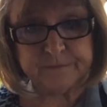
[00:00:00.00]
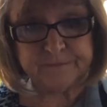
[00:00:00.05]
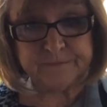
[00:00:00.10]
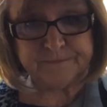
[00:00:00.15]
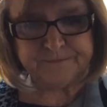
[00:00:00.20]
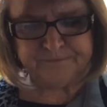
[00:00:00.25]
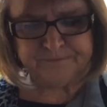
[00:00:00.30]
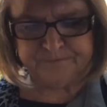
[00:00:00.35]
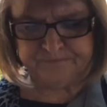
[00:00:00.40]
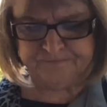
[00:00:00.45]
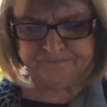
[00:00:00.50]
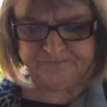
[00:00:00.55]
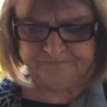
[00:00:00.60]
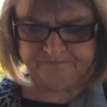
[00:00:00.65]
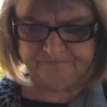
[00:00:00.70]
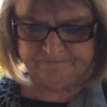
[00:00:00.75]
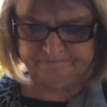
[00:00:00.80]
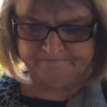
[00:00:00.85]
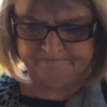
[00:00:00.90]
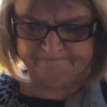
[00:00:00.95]
Hmm.
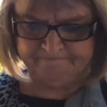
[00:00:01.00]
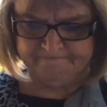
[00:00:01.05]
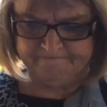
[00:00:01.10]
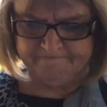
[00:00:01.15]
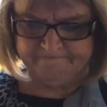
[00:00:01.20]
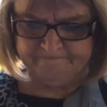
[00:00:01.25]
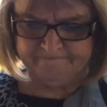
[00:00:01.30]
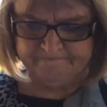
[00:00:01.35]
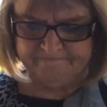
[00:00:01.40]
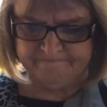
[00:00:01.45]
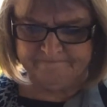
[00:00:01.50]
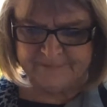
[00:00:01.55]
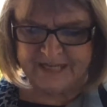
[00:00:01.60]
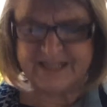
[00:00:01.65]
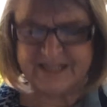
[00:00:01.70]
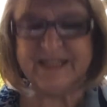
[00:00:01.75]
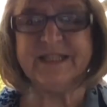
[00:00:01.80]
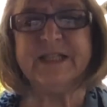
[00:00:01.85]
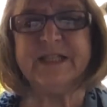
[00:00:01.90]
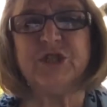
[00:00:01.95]

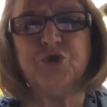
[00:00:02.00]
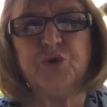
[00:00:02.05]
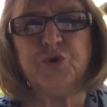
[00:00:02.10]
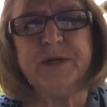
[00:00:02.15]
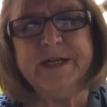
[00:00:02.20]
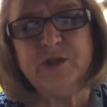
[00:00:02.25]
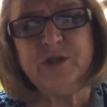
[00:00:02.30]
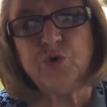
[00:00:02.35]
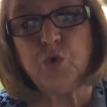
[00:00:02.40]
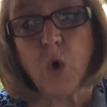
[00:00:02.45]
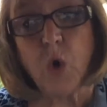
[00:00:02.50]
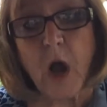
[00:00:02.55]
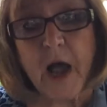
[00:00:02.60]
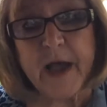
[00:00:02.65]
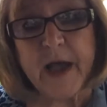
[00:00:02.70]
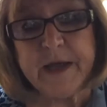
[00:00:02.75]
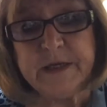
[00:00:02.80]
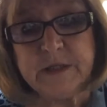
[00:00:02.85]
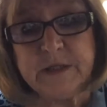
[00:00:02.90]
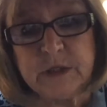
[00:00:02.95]
Does a tree
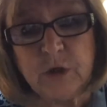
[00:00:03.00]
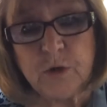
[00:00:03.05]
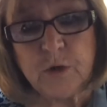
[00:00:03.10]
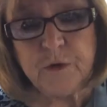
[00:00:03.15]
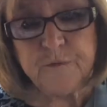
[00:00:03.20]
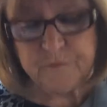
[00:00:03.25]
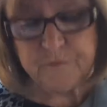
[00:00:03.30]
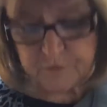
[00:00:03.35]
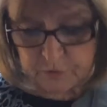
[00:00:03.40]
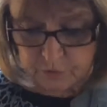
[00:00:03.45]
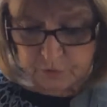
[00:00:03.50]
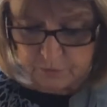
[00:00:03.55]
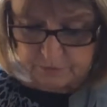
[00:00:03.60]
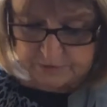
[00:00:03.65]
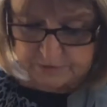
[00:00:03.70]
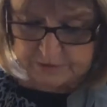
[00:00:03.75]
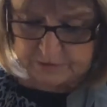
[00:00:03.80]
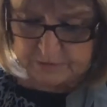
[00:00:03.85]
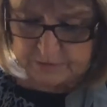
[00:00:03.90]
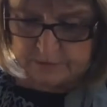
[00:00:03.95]
try to grow fruit?
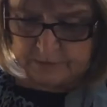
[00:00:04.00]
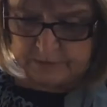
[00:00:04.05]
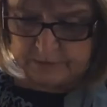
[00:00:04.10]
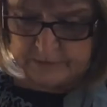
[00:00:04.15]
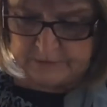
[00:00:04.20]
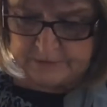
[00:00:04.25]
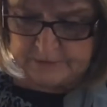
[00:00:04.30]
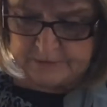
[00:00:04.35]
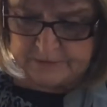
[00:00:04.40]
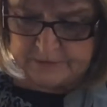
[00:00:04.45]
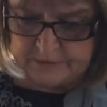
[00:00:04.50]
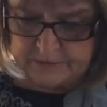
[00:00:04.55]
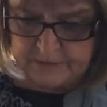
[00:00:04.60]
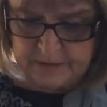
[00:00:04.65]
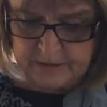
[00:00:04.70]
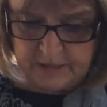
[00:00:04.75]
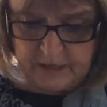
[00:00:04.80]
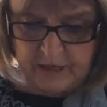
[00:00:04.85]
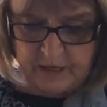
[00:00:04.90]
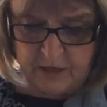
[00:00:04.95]

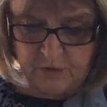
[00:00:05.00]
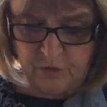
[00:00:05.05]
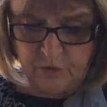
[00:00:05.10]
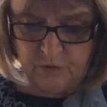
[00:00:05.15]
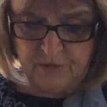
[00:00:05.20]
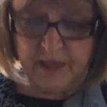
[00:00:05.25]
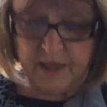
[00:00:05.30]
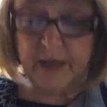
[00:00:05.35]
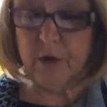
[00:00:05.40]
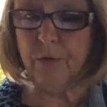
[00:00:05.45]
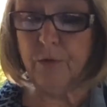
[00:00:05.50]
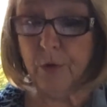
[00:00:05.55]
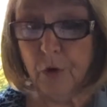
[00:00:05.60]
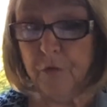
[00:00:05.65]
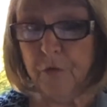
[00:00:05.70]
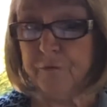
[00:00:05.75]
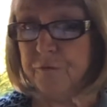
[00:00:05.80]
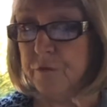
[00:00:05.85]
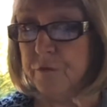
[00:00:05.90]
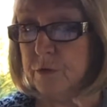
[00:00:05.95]
Either they
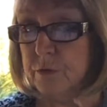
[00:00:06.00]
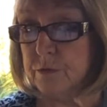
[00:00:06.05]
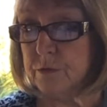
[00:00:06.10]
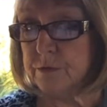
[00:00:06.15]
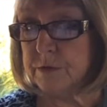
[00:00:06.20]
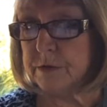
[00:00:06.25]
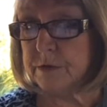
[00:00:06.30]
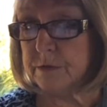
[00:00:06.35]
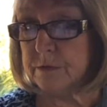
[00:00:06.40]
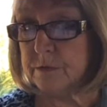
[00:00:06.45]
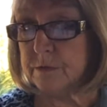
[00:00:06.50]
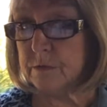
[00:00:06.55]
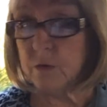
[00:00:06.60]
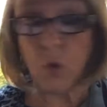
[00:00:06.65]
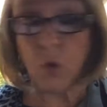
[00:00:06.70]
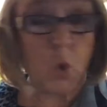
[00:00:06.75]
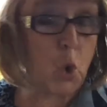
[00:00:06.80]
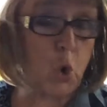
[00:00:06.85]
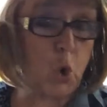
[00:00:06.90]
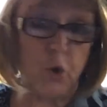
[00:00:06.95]
grow fruit
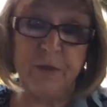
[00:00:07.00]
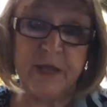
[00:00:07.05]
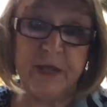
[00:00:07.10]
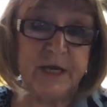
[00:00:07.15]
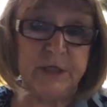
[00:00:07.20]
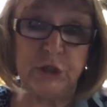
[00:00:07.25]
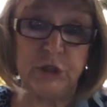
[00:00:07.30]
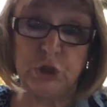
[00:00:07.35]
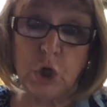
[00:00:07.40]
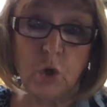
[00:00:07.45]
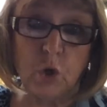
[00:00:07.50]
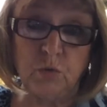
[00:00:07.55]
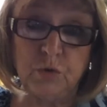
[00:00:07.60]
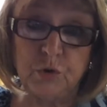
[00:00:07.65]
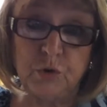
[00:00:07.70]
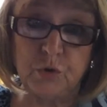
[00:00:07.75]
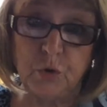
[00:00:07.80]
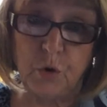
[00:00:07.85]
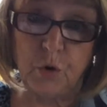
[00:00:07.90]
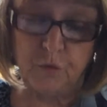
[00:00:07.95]
or they
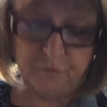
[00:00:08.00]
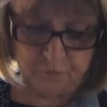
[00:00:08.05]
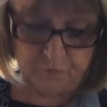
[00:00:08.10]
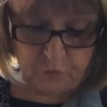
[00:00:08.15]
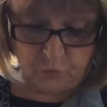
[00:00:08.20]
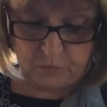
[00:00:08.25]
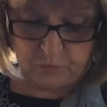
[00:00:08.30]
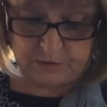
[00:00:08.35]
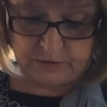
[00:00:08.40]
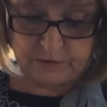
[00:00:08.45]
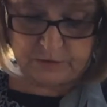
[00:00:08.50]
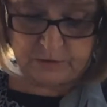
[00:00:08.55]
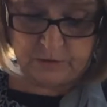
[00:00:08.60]
don't grow fruit.